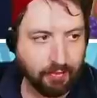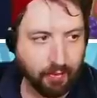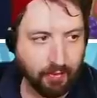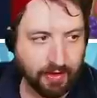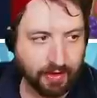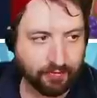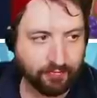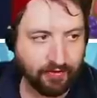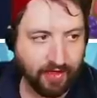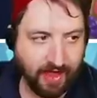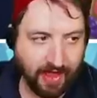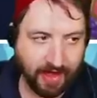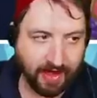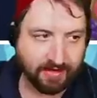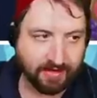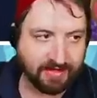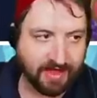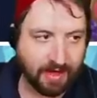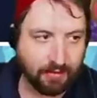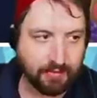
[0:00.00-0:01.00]
where we look for
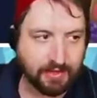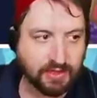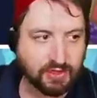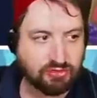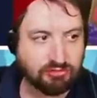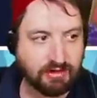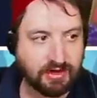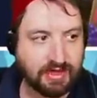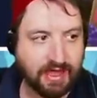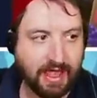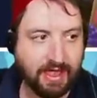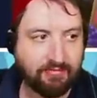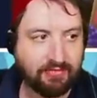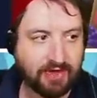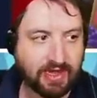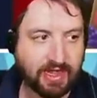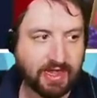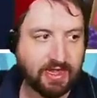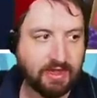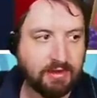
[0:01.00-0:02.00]
eggs and we drink
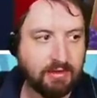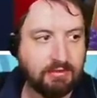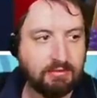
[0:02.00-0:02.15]
heavily.